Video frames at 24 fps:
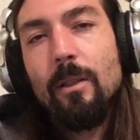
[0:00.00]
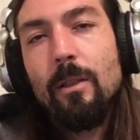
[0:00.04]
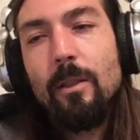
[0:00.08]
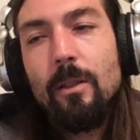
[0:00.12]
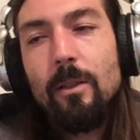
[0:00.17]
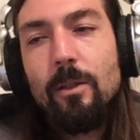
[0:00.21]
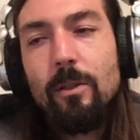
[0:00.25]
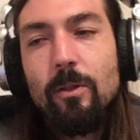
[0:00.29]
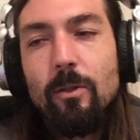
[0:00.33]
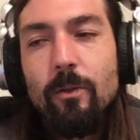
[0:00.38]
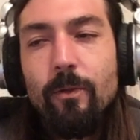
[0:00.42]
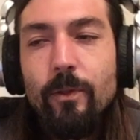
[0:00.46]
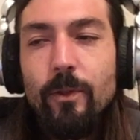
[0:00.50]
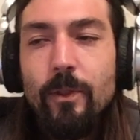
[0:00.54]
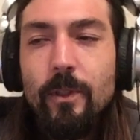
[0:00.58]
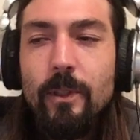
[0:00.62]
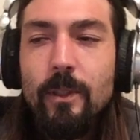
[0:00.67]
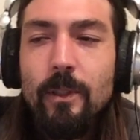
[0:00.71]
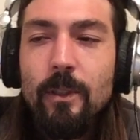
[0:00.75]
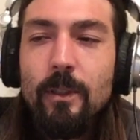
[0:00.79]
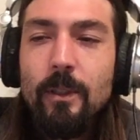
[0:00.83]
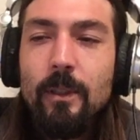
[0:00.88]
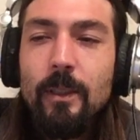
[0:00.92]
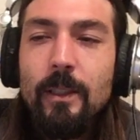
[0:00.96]
So if you're
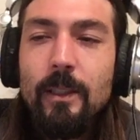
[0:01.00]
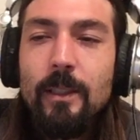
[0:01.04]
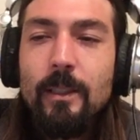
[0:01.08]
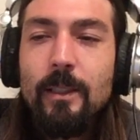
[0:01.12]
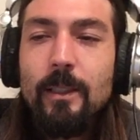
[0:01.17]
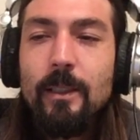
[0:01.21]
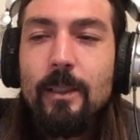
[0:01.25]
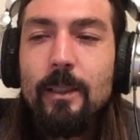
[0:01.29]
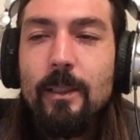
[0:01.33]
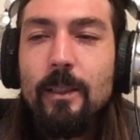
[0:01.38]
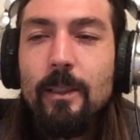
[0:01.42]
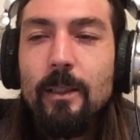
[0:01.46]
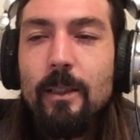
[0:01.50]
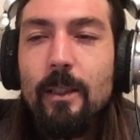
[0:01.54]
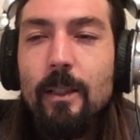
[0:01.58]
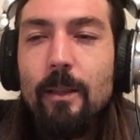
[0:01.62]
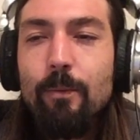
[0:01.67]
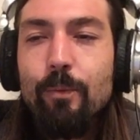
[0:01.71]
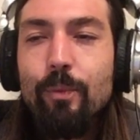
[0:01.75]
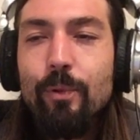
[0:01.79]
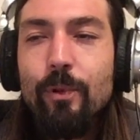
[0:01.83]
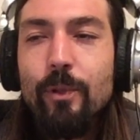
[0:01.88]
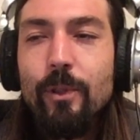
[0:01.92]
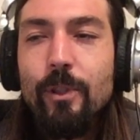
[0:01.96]
still listening, I
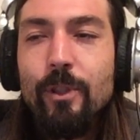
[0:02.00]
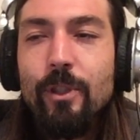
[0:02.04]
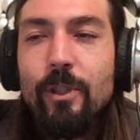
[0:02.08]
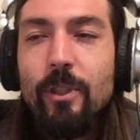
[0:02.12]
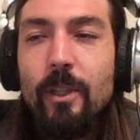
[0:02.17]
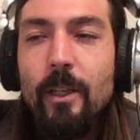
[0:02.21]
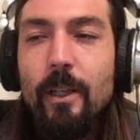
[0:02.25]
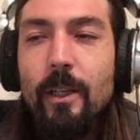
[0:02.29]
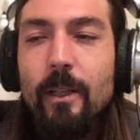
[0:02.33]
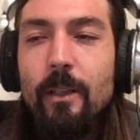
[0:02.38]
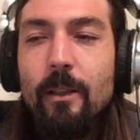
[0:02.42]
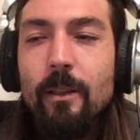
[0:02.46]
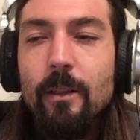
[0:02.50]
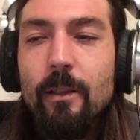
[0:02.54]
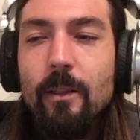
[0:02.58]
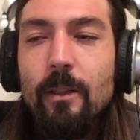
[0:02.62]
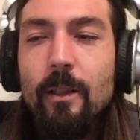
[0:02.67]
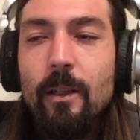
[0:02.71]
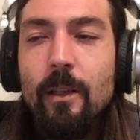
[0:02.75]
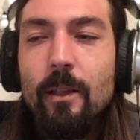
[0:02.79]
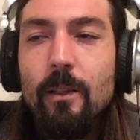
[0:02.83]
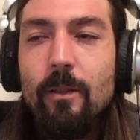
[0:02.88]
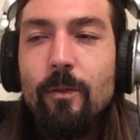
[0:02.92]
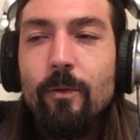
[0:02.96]
appreciate it.
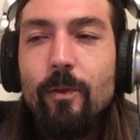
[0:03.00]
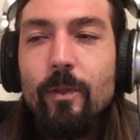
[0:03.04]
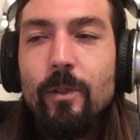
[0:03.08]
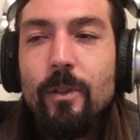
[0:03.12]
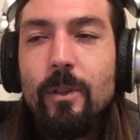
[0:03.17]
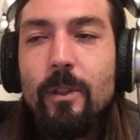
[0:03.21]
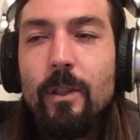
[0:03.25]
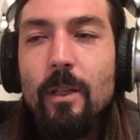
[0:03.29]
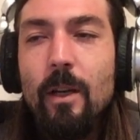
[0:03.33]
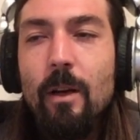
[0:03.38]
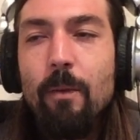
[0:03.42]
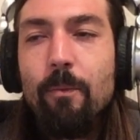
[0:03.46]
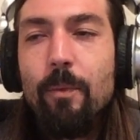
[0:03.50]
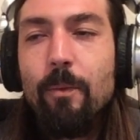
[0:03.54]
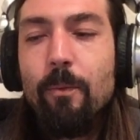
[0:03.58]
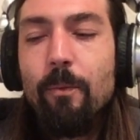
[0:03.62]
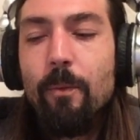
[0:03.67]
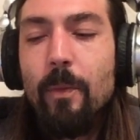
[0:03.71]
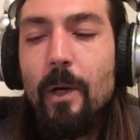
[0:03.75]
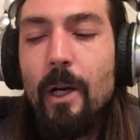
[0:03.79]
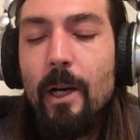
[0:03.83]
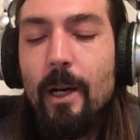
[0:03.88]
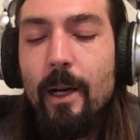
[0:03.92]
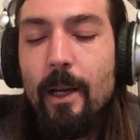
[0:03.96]
Thank you for stopping
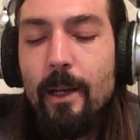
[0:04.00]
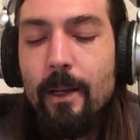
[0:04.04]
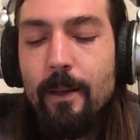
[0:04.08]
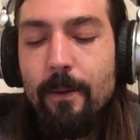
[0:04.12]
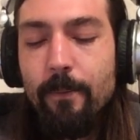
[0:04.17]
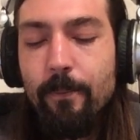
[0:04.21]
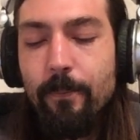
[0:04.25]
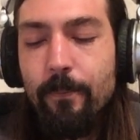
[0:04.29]
by.